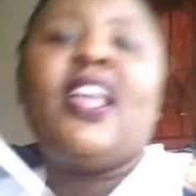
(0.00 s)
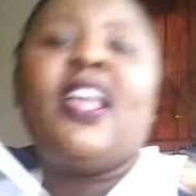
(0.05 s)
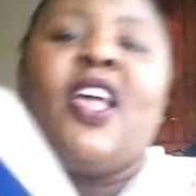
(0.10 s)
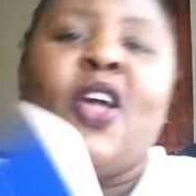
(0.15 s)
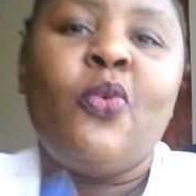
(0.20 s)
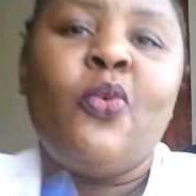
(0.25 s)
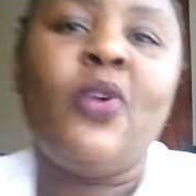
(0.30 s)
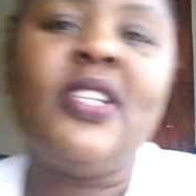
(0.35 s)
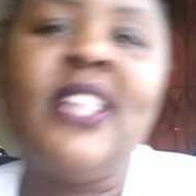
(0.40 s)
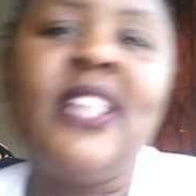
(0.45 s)

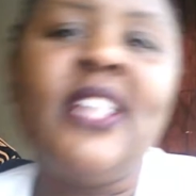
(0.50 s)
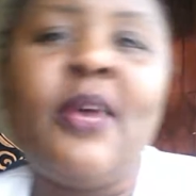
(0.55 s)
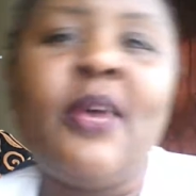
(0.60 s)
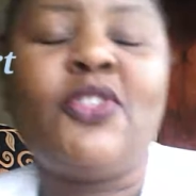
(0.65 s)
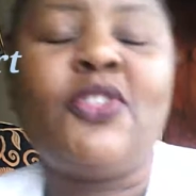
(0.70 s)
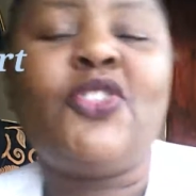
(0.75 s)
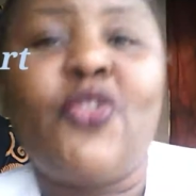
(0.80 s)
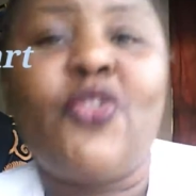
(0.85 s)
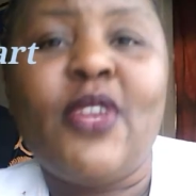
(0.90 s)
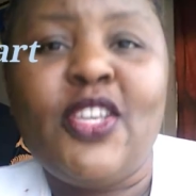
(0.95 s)
what I
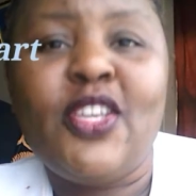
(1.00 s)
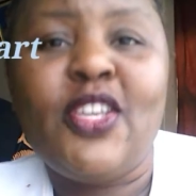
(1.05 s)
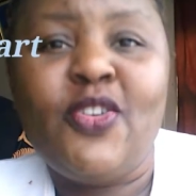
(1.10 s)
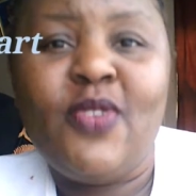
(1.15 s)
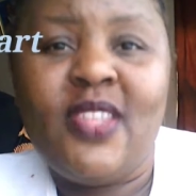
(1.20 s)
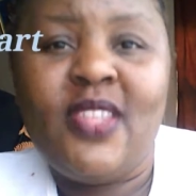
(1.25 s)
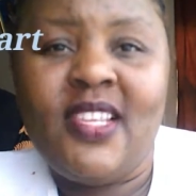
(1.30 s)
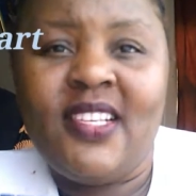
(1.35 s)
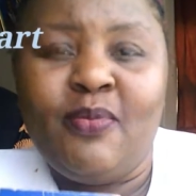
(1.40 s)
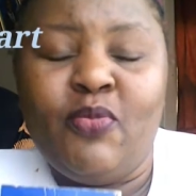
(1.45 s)
was showing you
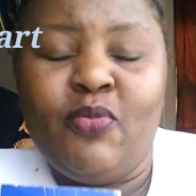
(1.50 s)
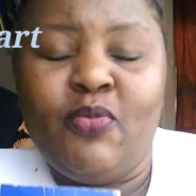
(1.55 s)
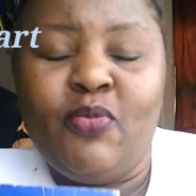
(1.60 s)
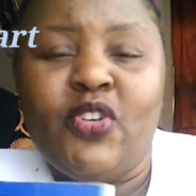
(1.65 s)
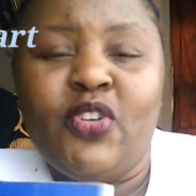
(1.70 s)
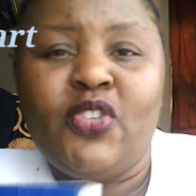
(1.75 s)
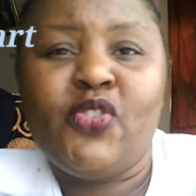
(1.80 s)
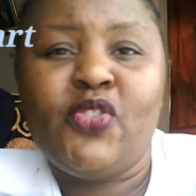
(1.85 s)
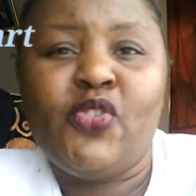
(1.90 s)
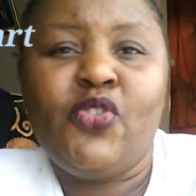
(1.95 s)
in this
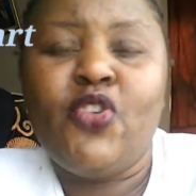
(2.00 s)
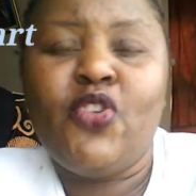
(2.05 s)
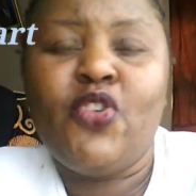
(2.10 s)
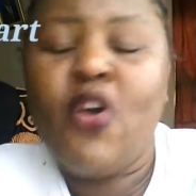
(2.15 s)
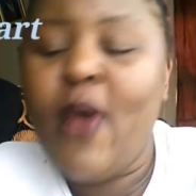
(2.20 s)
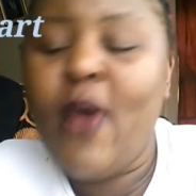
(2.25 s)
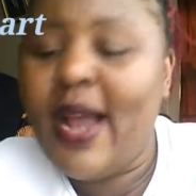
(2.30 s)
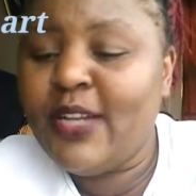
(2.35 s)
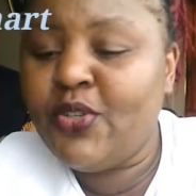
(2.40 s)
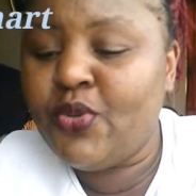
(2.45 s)
book. So you
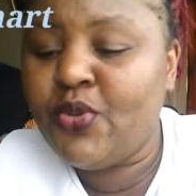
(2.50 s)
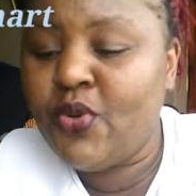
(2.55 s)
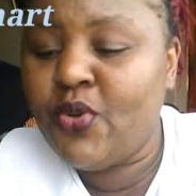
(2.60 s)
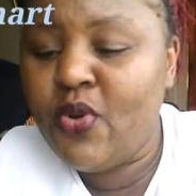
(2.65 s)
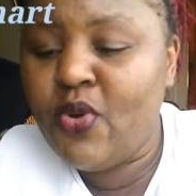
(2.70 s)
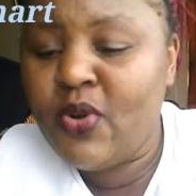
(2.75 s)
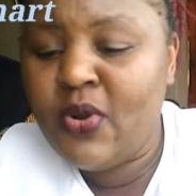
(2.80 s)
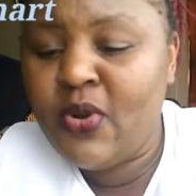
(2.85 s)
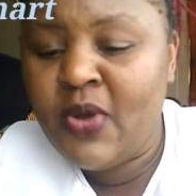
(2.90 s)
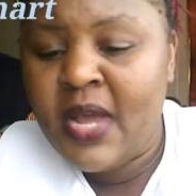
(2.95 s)
don't want to
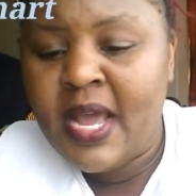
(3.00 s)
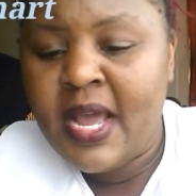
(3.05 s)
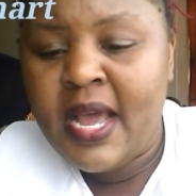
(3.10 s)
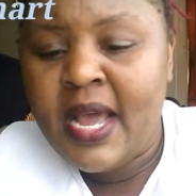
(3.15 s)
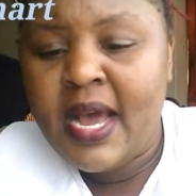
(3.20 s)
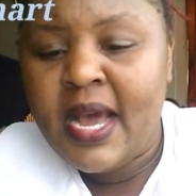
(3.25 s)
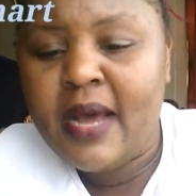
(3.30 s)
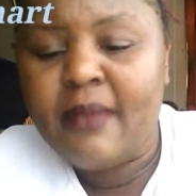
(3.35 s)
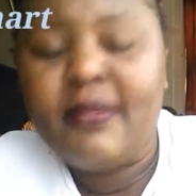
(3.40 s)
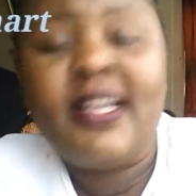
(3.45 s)
go
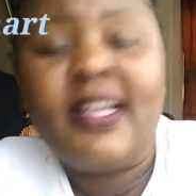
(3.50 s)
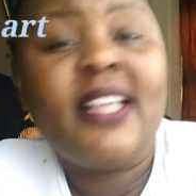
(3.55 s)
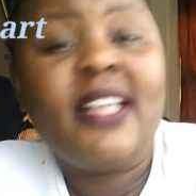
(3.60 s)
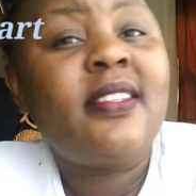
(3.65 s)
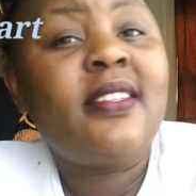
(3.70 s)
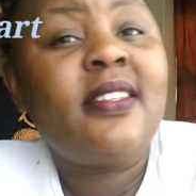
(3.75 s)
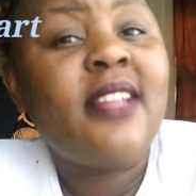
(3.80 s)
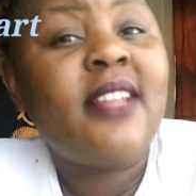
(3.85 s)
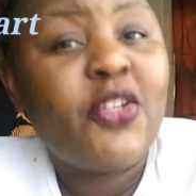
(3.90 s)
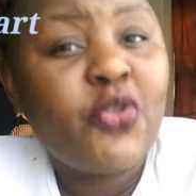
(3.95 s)

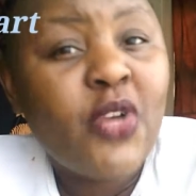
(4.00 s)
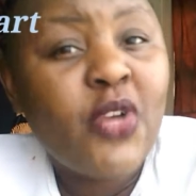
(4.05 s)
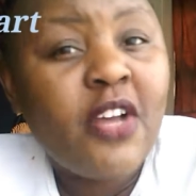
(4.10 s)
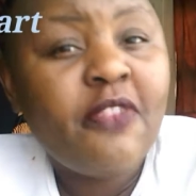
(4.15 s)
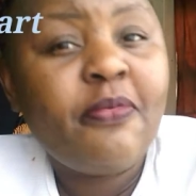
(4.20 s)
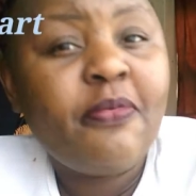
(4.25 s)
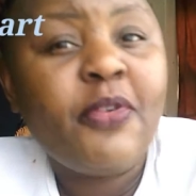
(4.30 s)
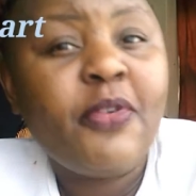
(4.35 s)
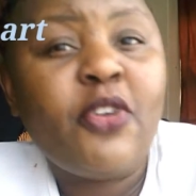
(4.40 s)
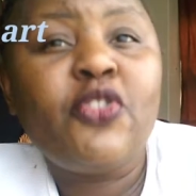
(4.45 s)
less than
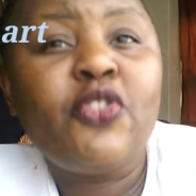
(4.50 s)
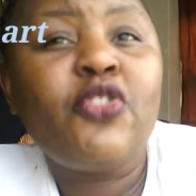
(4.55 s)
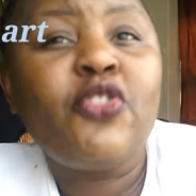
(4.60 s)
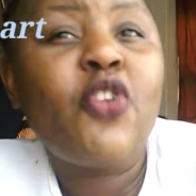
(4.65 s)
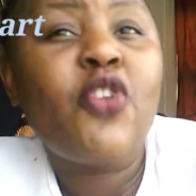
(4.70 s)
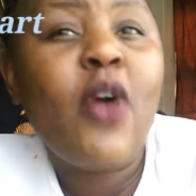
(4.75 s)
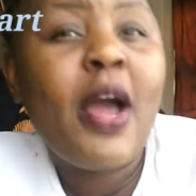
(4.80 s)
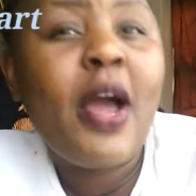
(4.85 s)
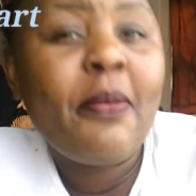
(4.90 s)
12, because you don't want